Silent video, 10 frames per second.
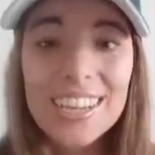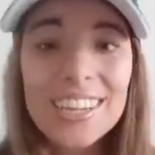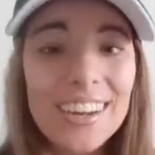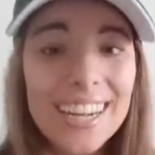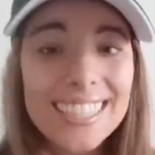
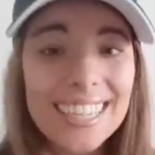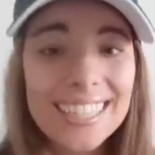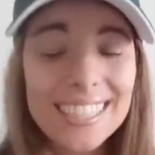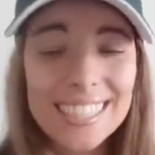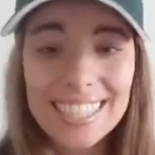
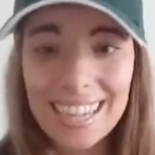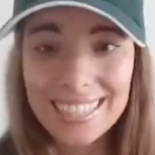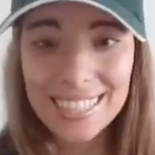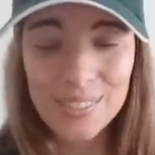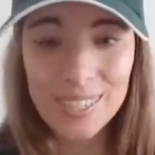Congratulations,
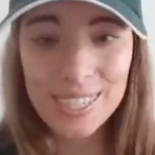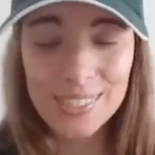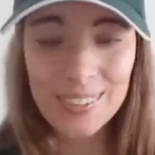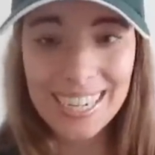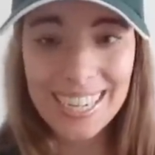class of
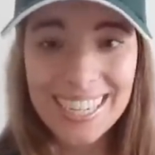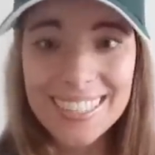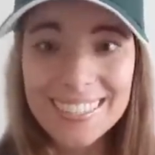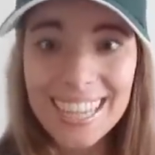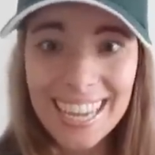2020.
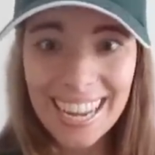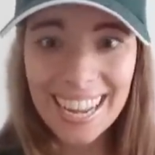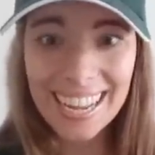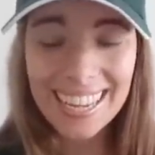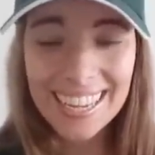You did
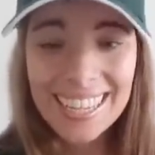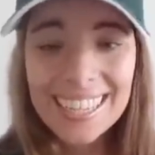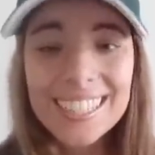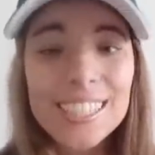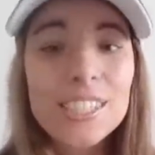it.
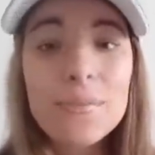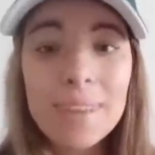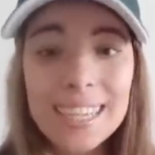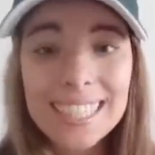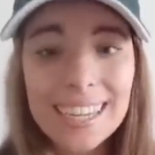Such an
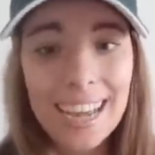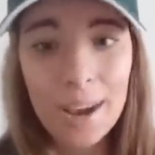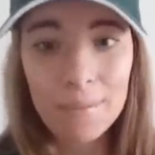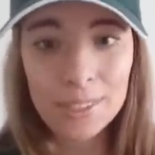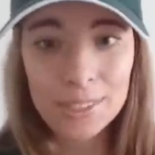amazing
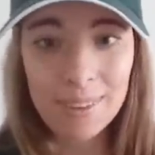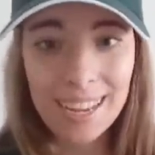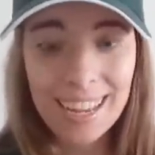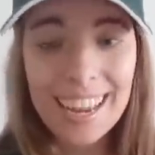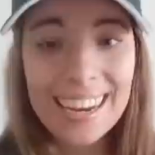
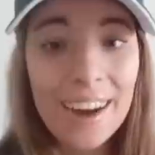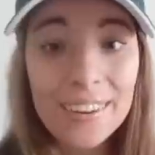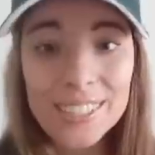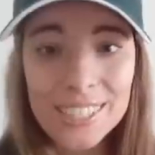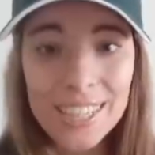accomplishment. And
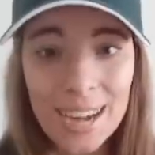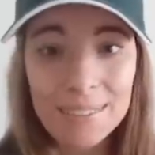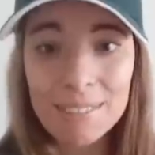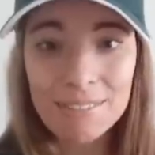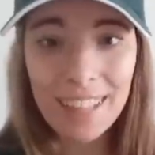now it's your
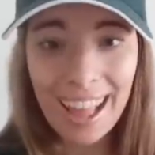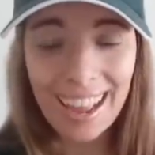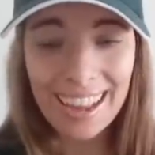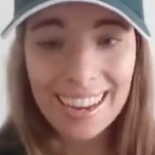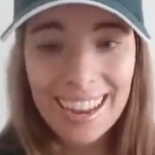time to
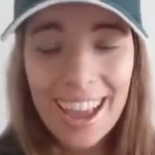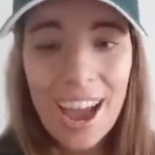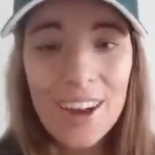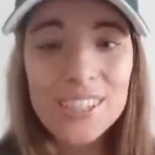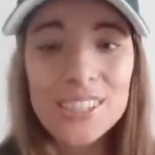fly.
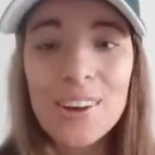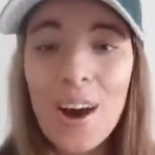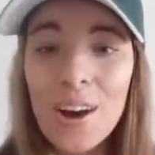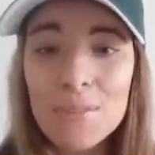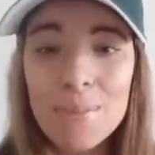I wish you
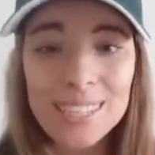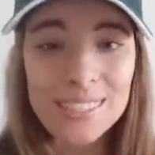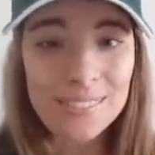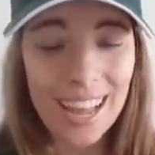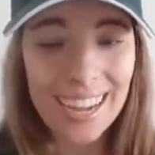all the
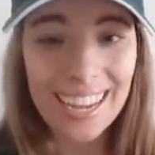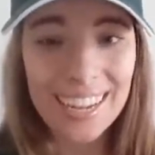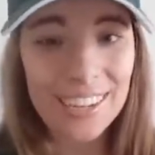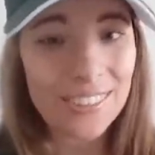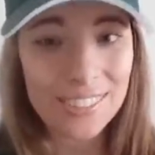best of luck
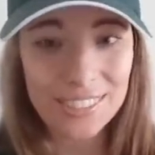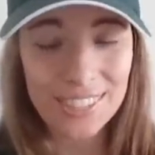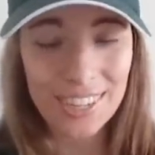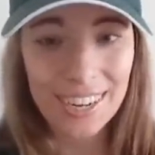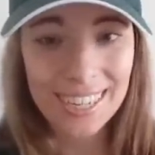in your
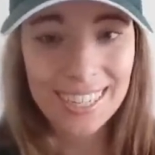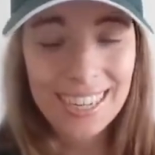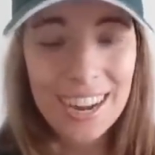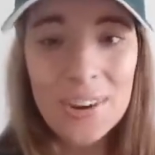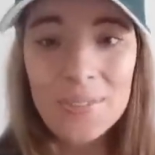future.
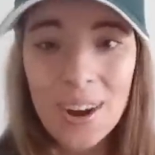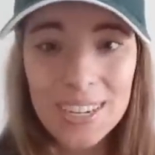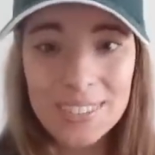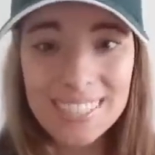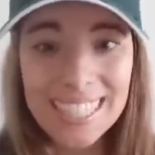
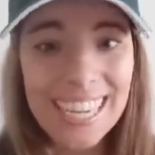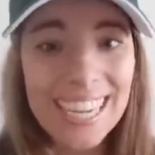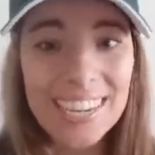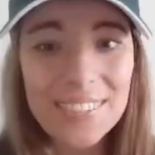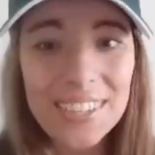Welcome to the
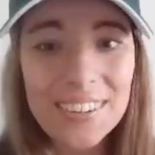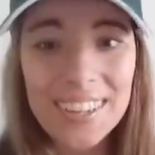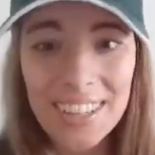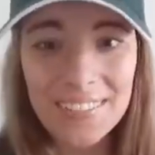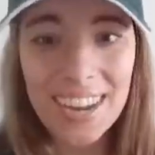EMU
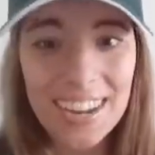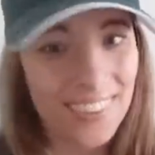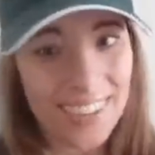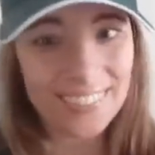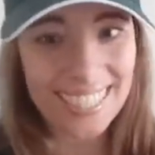alumni
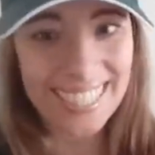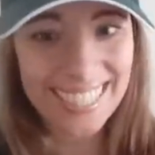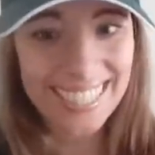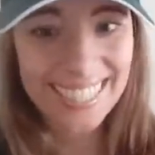family.